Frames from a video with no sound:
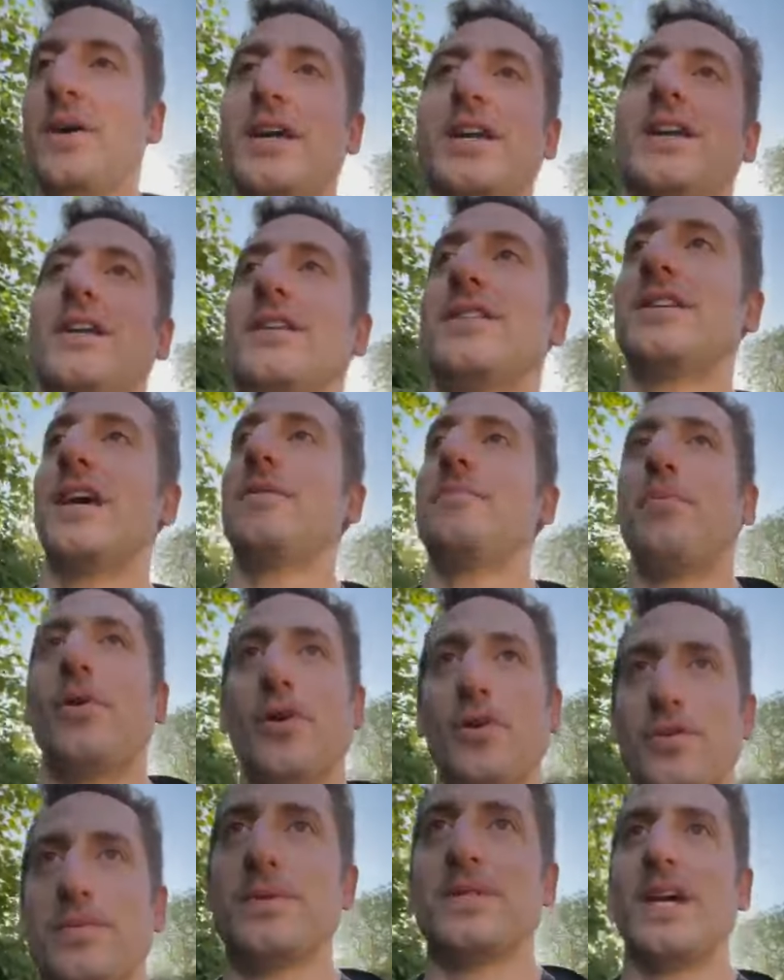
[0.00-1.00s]
But, you know, take
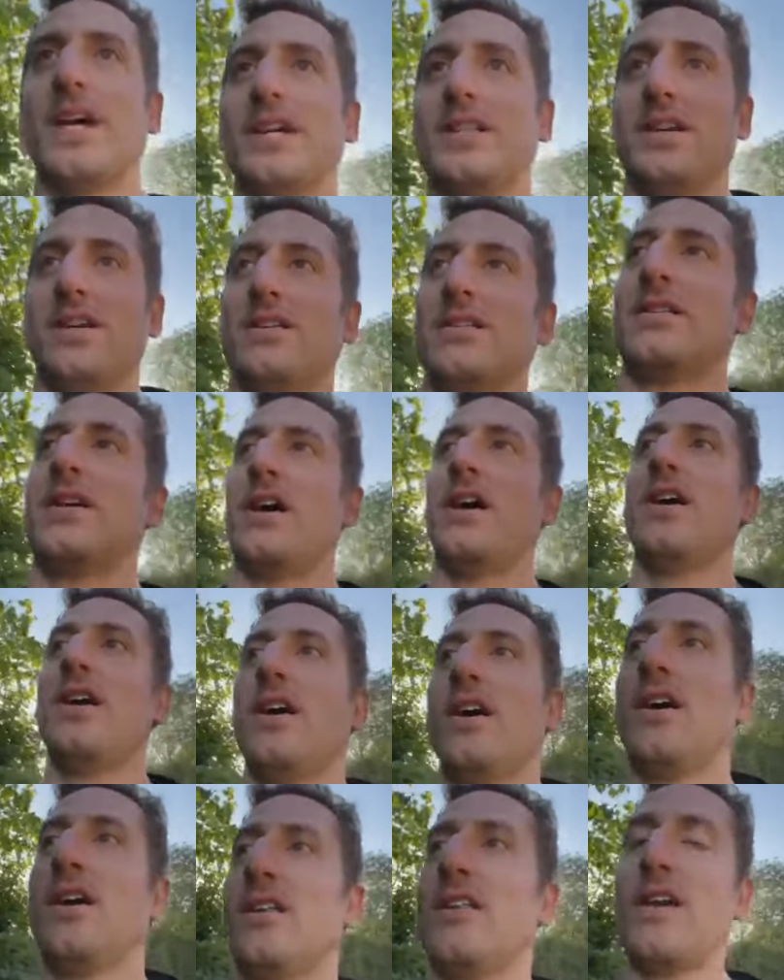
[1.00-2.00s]
boiled potatoes.
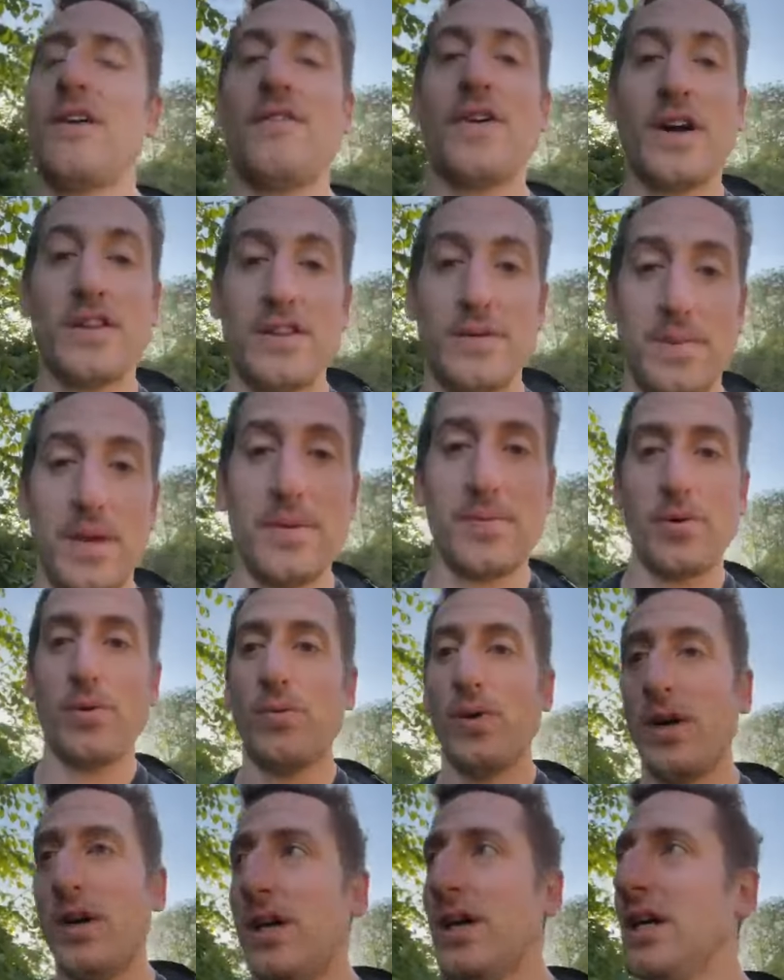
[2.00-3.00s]
They found that
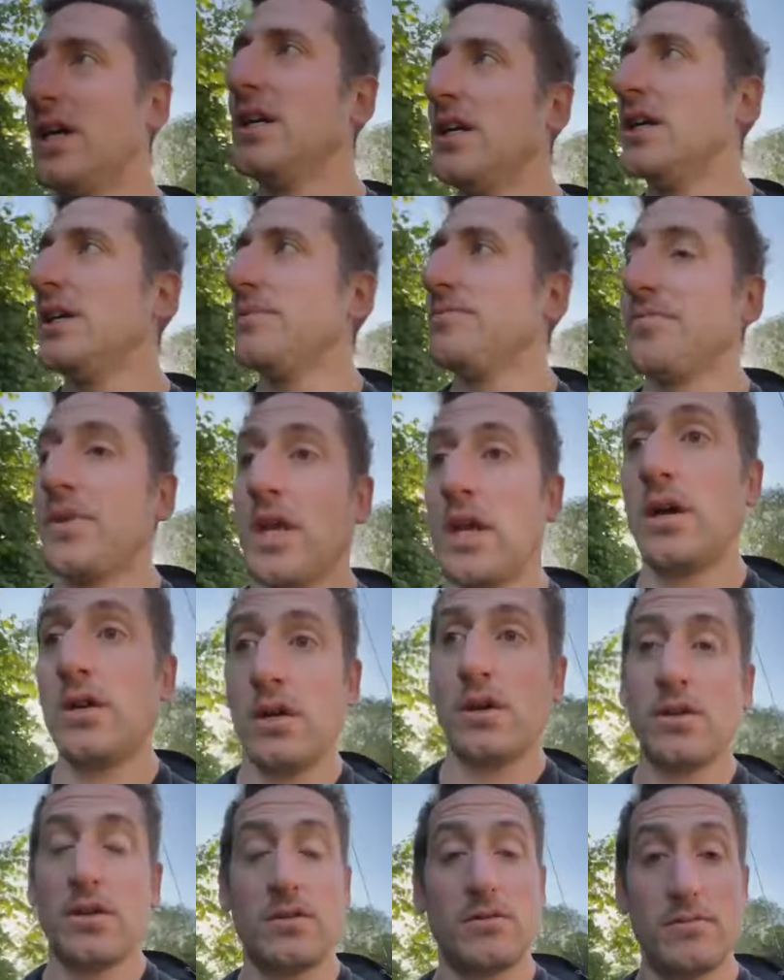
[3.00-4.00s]
people were
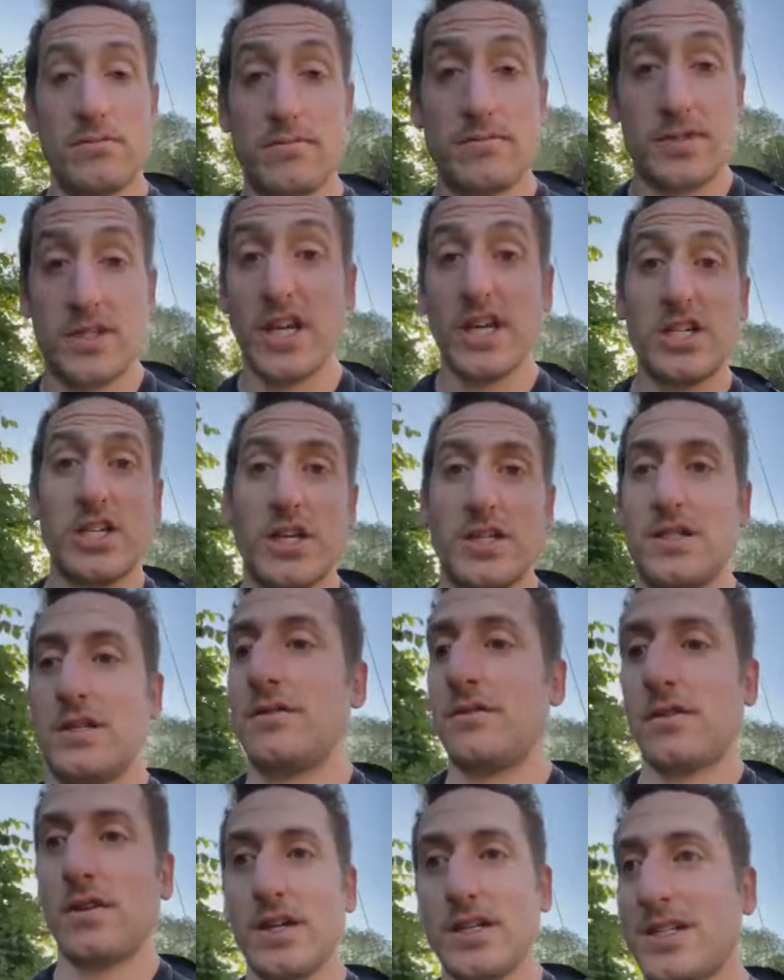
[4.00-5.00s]

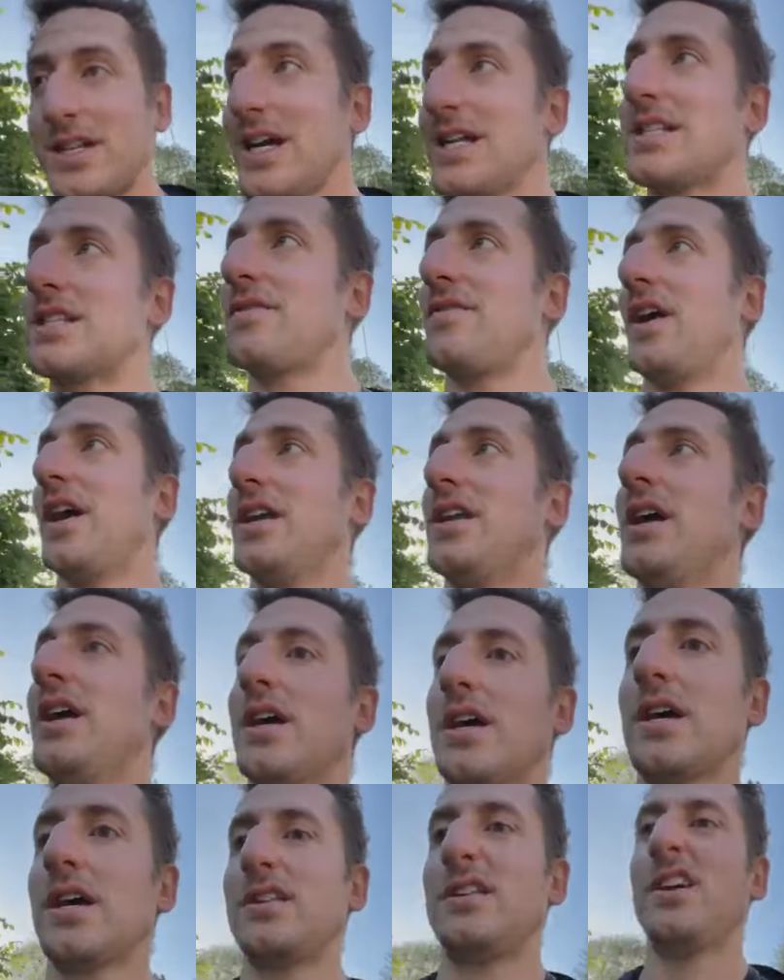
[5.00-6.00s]
satiated, quite satisfied,
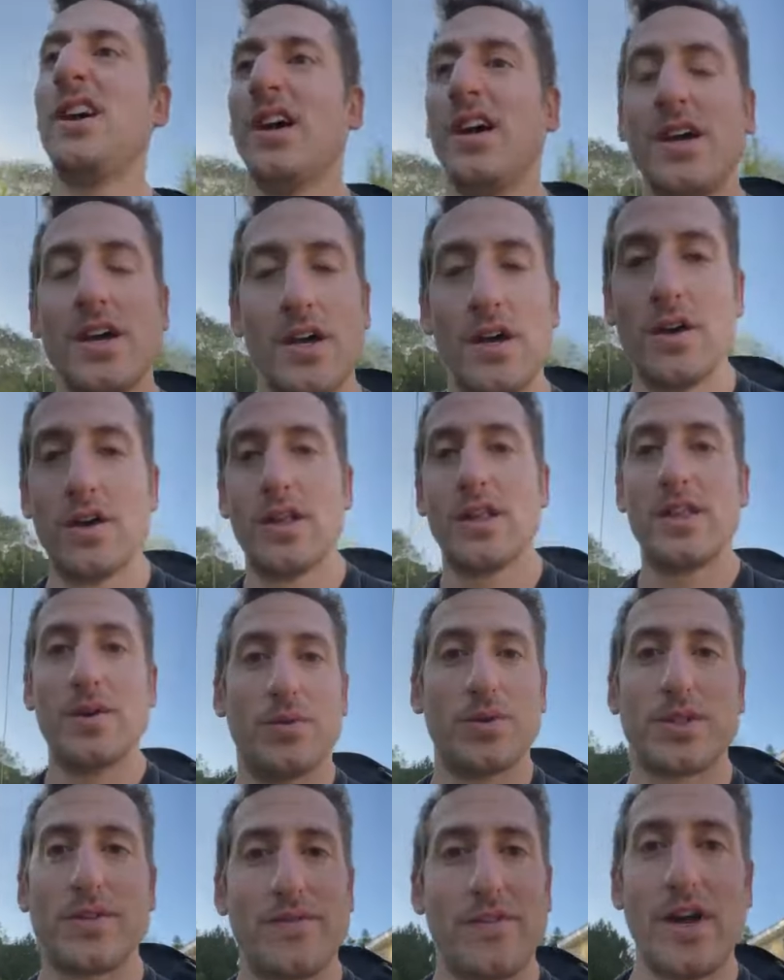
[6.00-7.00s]
and
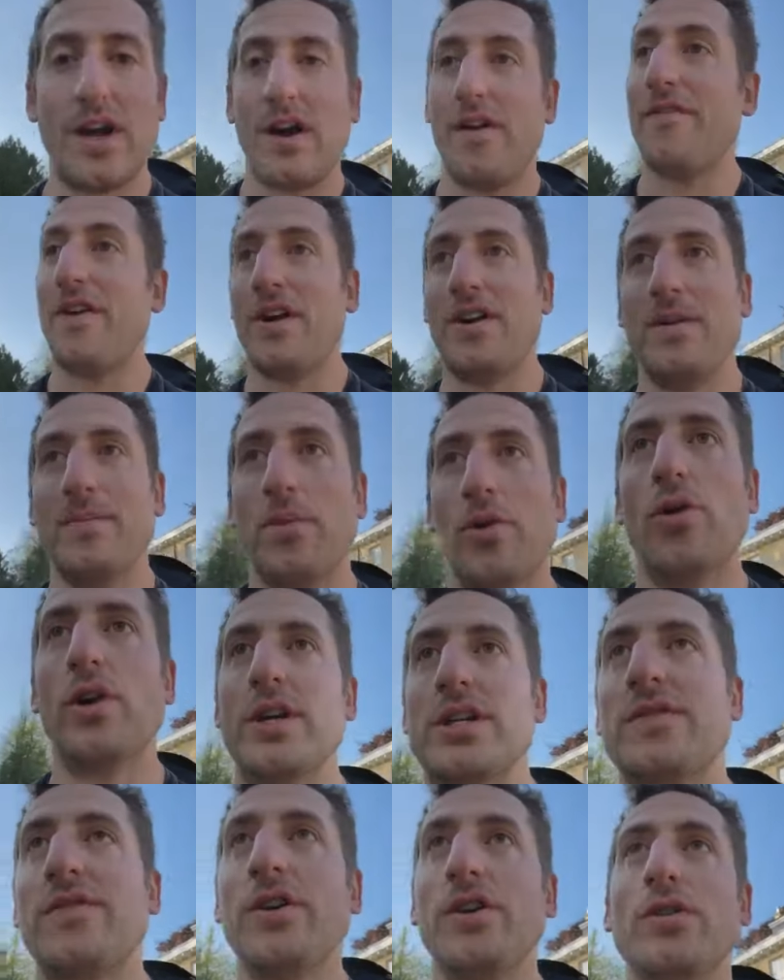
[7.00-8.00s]
it wasn't a very
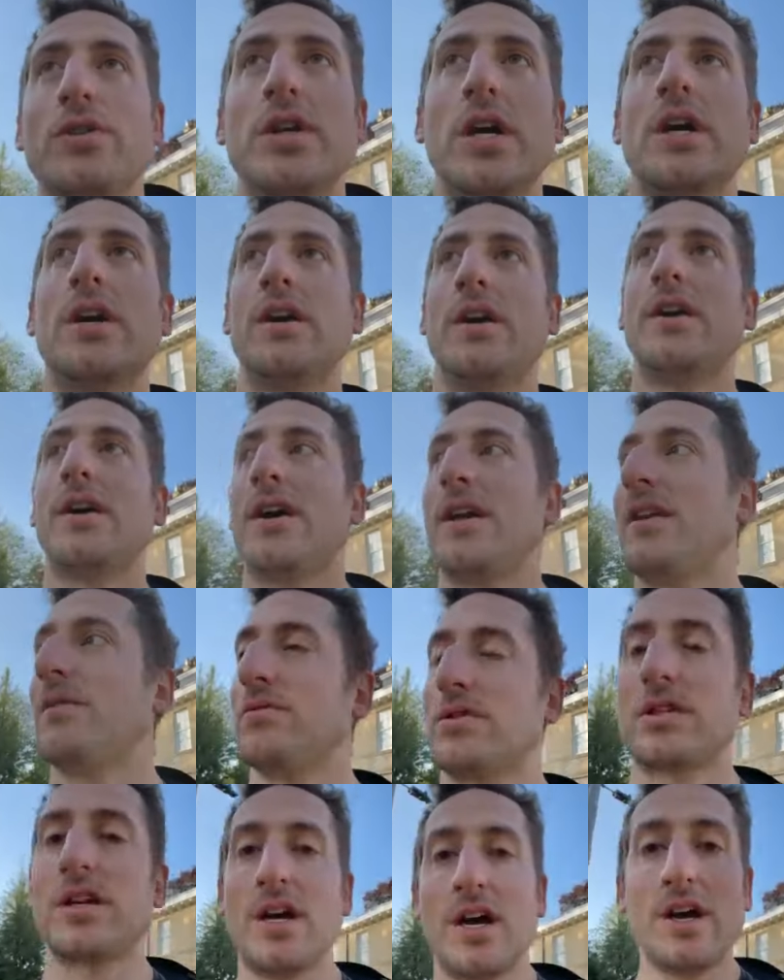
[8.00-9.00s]
Moorish food, and
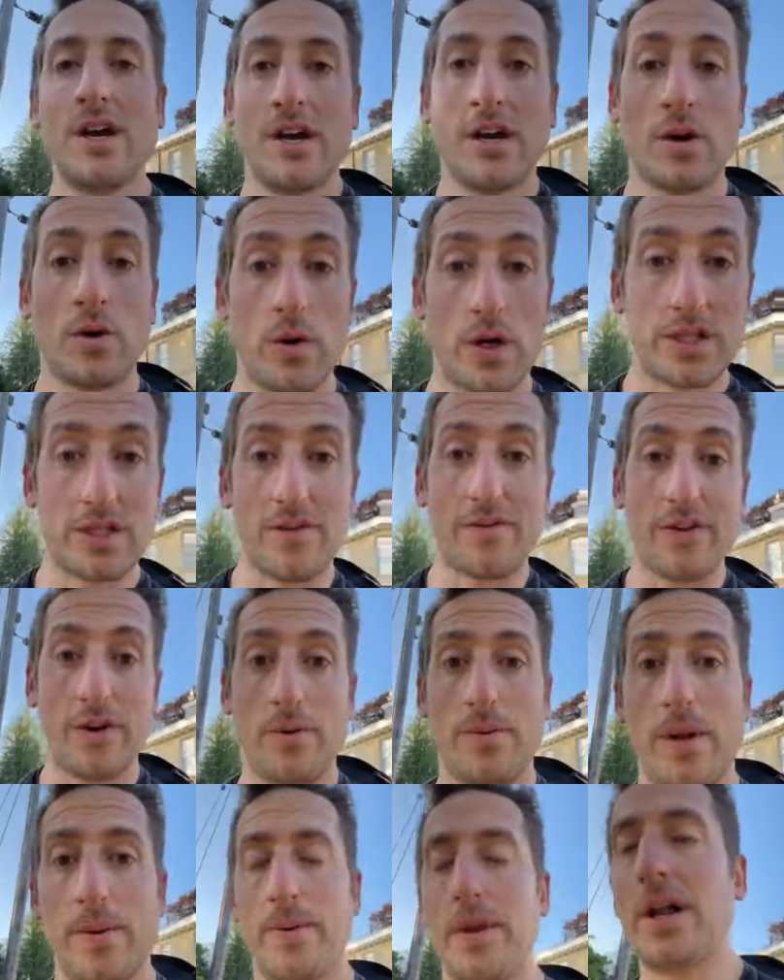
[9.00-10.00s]
it was quick to
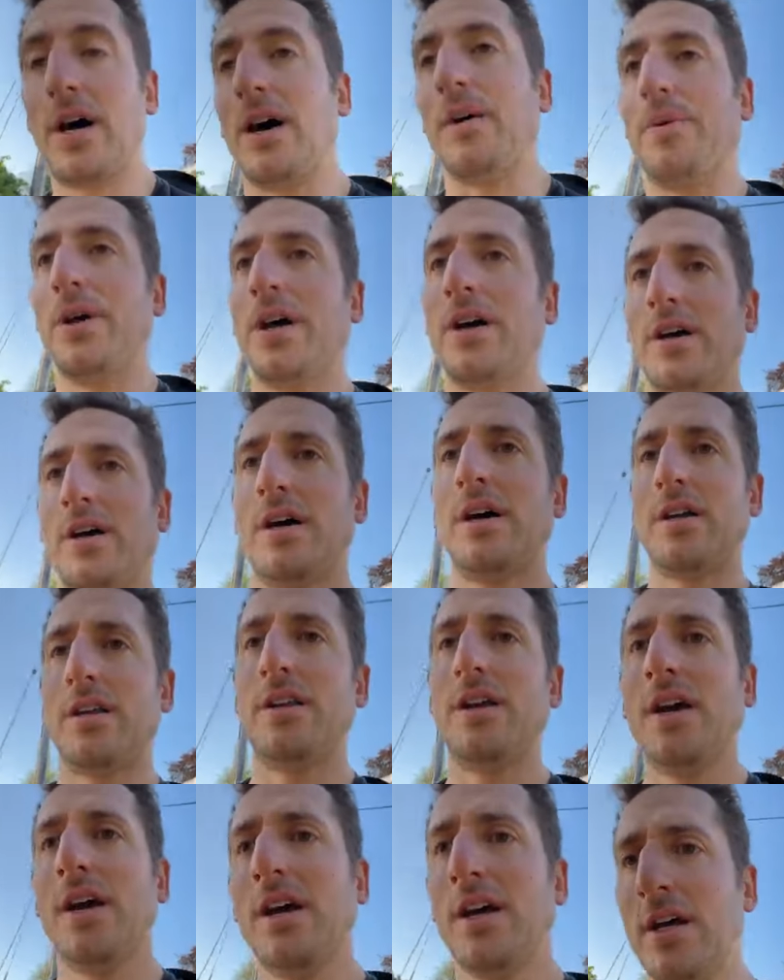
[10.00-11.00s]
fill people up.
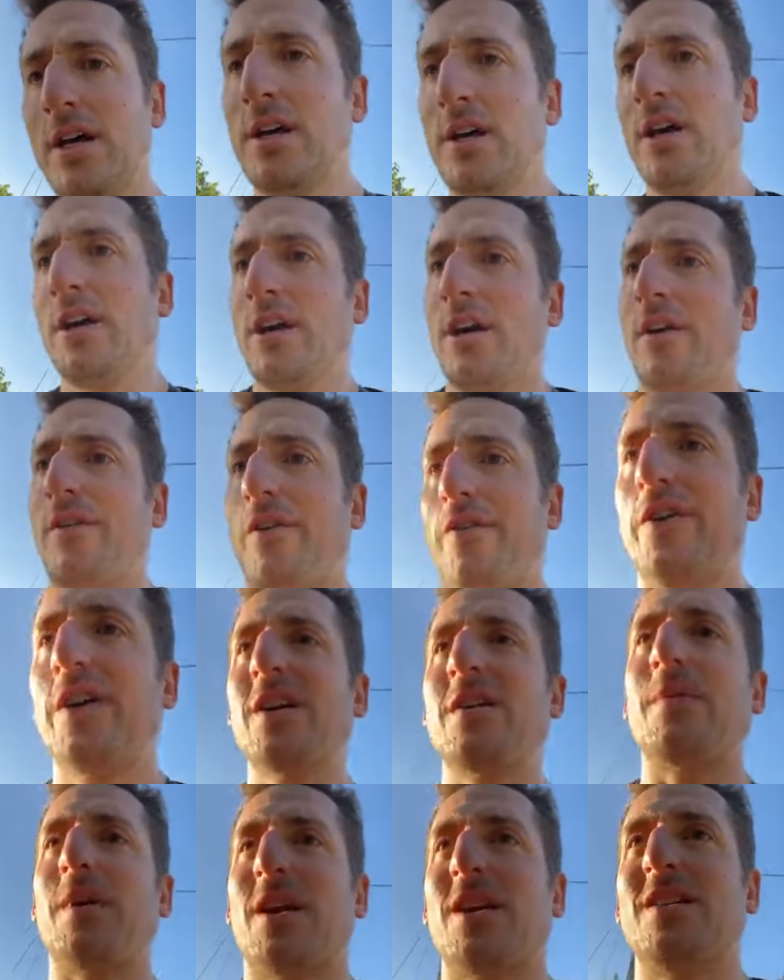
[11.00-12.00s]
And if you
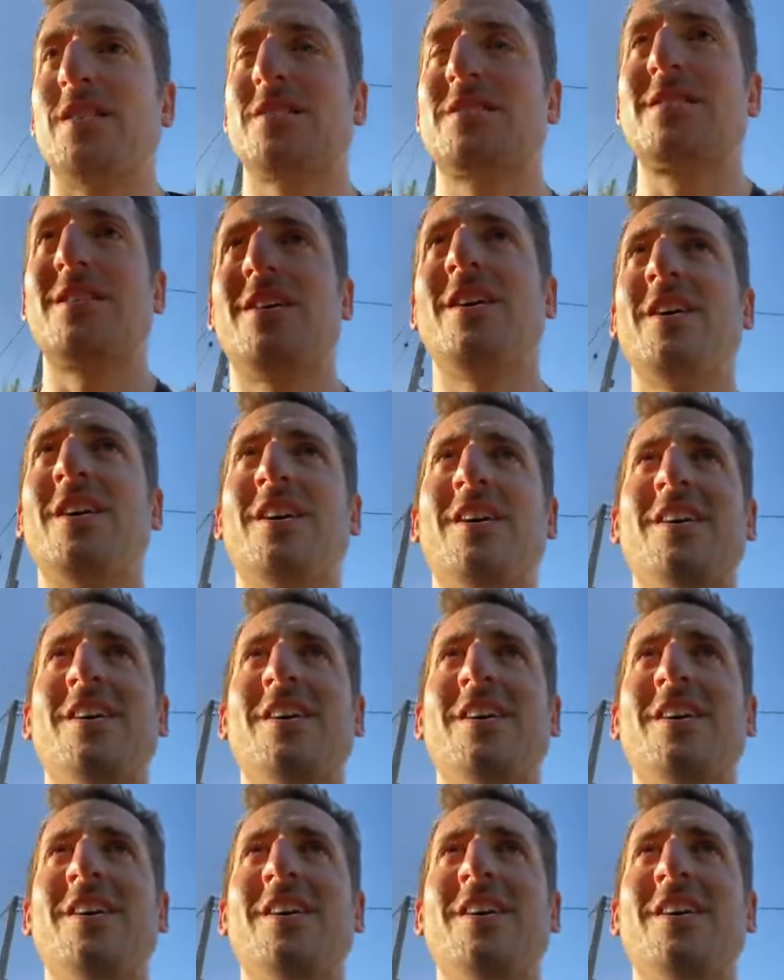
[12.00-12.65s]
think about it, it's